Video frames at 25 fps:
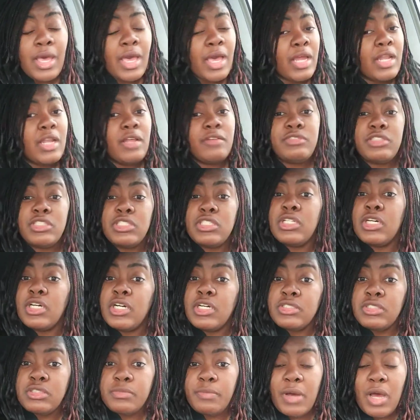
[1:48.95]
And if she
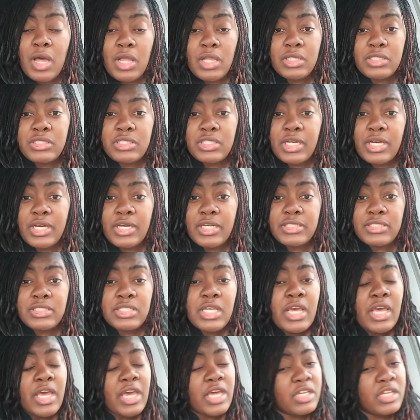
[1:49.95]
does apologize,